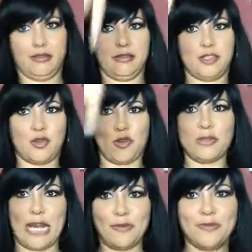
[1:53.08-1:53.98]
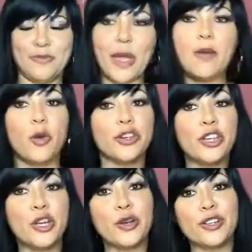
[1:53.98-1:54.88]
scroll down, or you
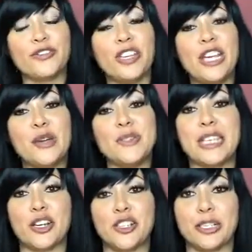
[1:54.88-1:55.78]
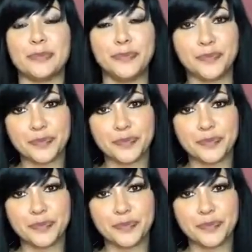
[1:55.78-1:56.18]
can go to the video section